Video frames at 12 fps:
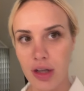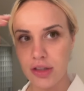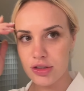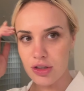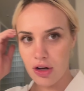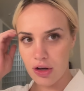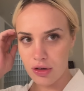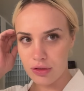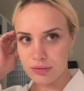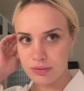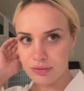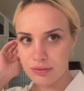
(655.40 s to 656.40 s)
I just got
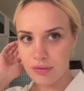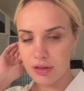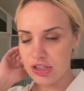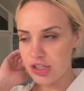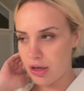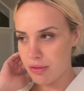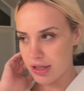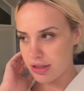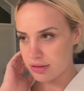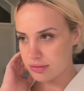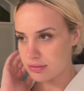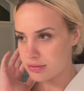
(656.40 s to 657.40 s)
home. I showered.